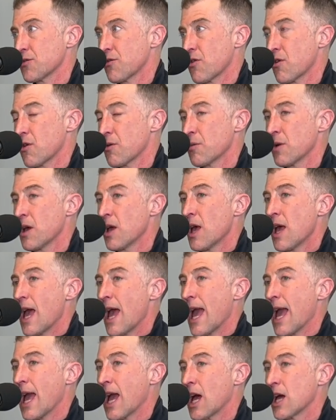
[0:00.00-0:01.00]
firm,
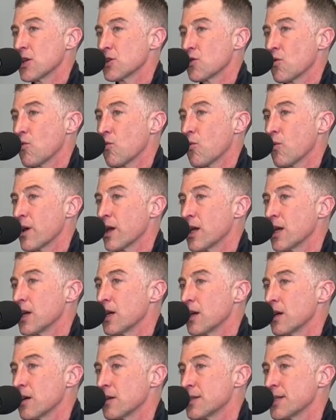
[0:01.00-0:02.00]
and
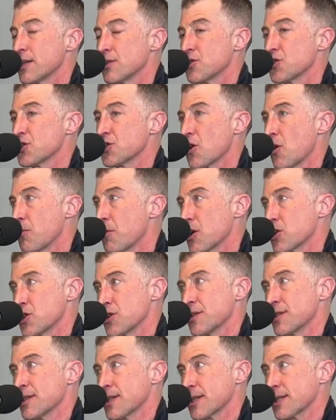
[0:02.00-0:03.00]
we did so much
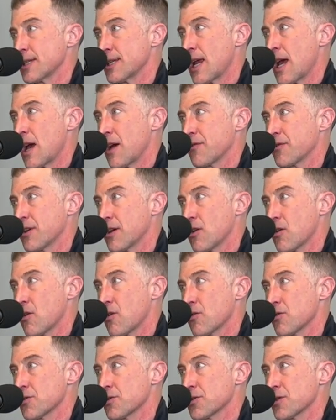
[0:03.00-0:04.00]
in 6.5
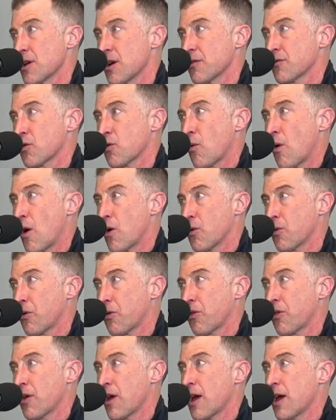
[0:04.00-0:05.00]
years of
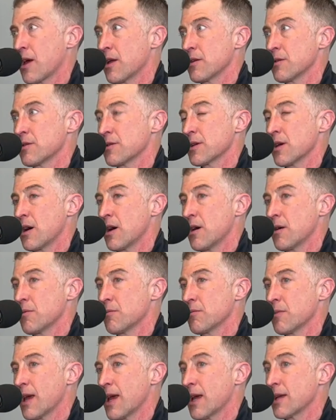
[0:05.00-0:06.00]
growth and
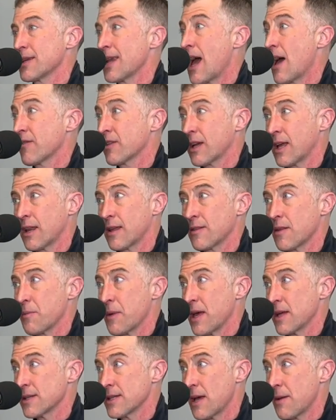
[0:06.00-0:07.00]
navigating the
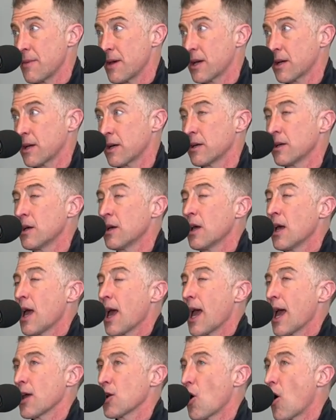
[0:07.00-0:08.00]
pandemic
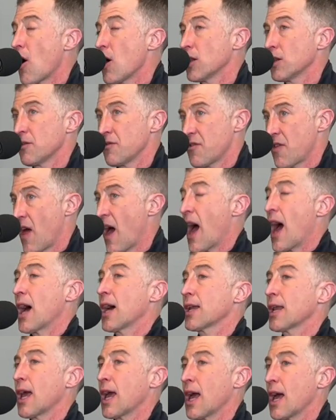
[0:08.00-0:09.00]
and all of
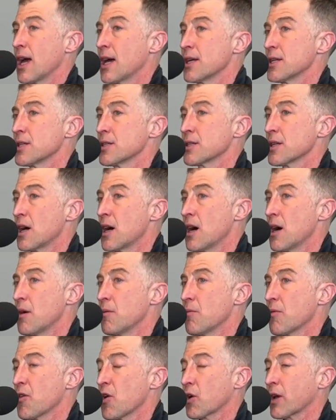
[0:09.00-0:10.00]
that. And
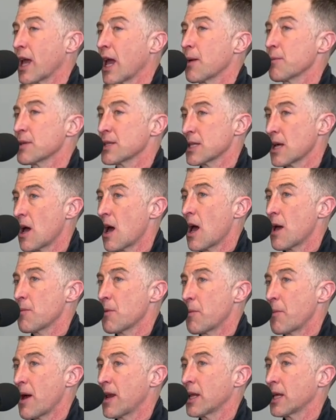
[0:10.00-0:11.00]
there came a time
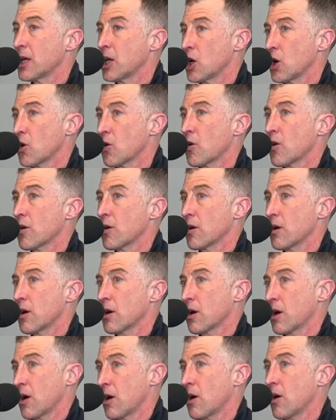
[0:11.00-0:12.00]
about a year
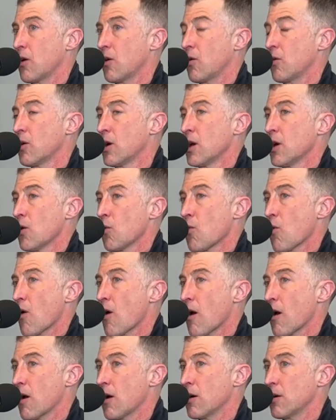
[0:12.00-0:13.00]
ago,
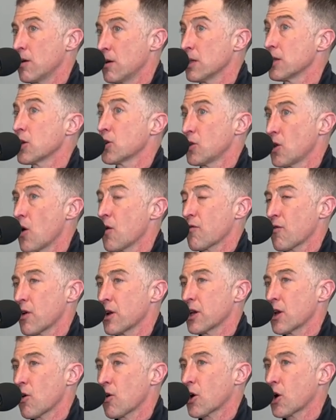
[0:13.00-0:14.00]
or a little over a
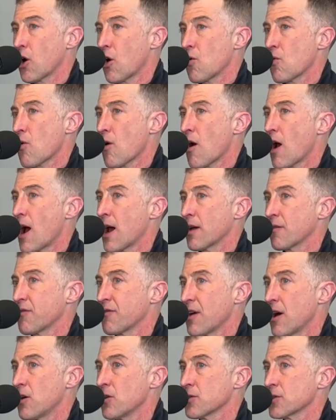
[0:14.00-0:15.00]
year ago, where I
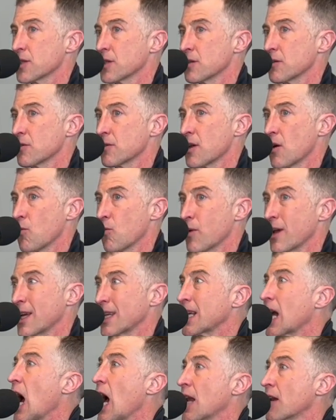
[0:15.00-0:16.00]
felt that we
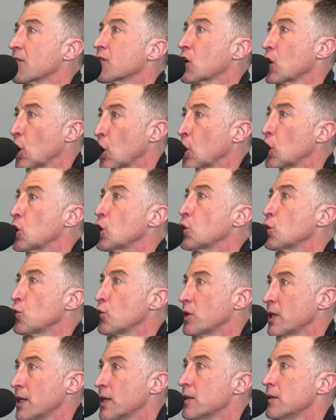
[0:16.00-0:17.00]
had kind of
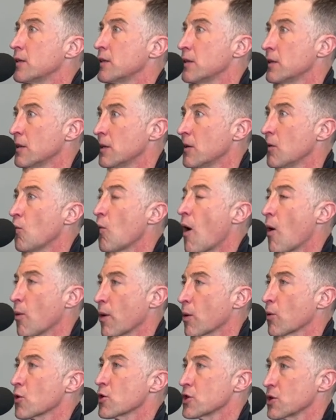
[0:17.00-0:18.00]
concluded what
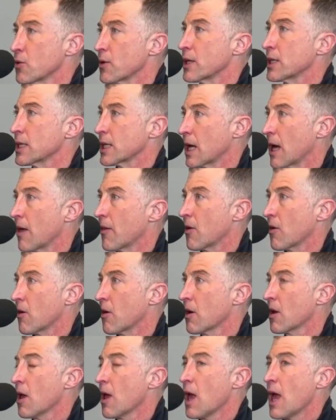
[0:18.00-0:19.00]
we were doing
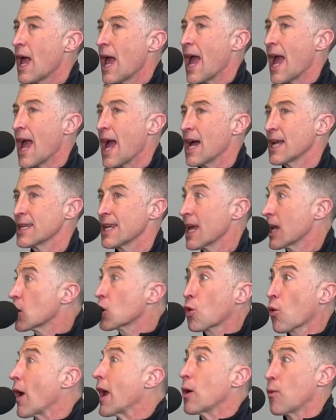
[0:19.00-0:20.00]
together, and in a
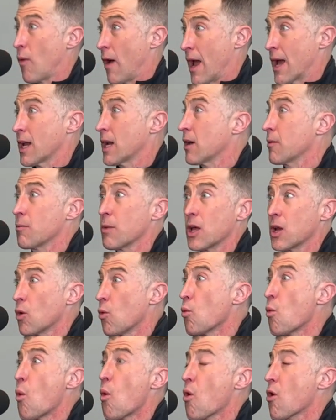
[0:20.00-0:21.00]
great way, in a
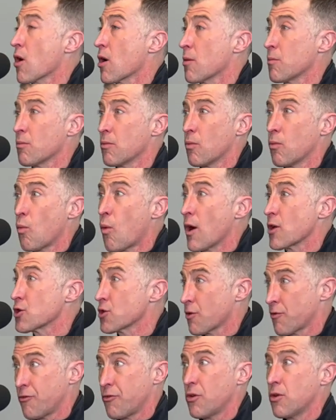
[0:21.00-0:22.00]
warm,
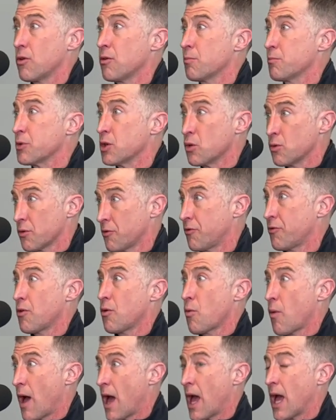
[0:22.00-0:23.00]
wonderful,
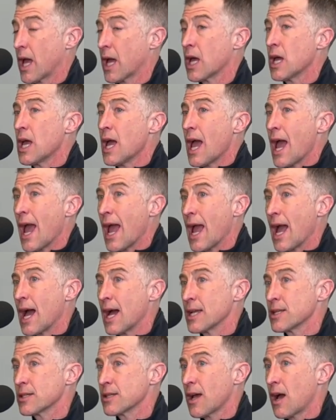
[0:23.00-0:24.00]
beautiful way.
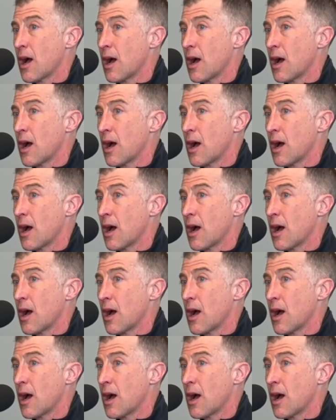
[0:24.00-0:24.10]
And